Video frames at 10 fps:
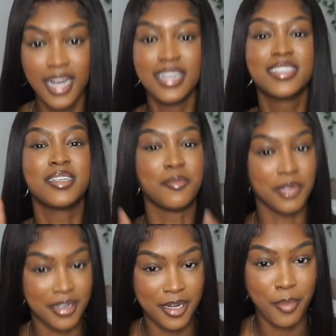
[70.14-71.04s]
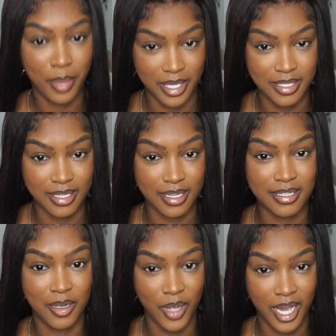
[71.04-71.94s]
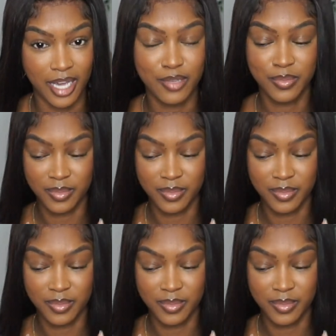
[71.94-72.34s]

some good pieces. Okay.